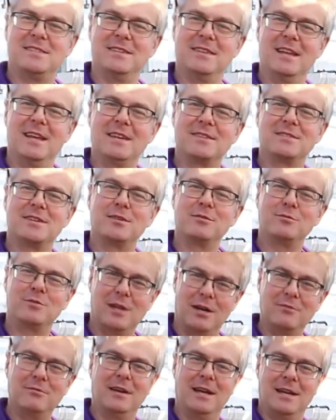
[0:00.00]
in there, so you
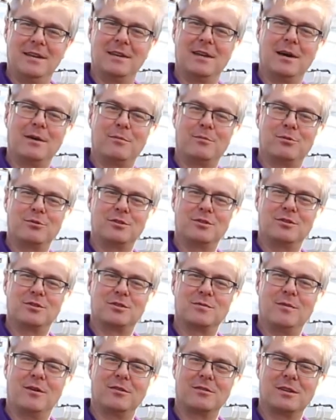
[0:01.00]
don't end up putting your
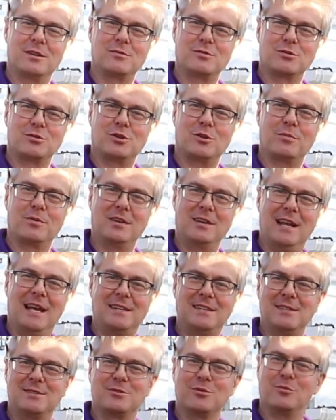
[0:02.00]
tomatoes on top of your
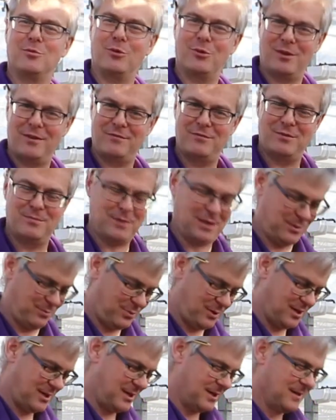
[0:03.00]
lettuce or whatever it may
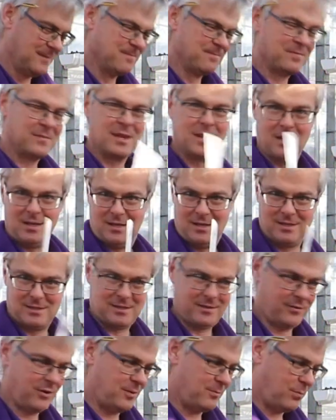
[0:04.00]
be.
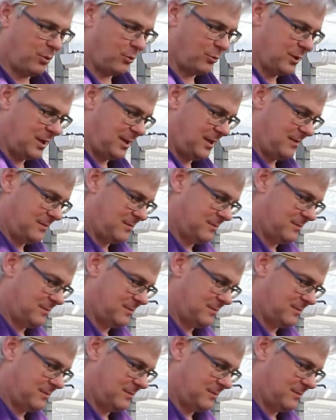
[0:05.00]
So very importantly,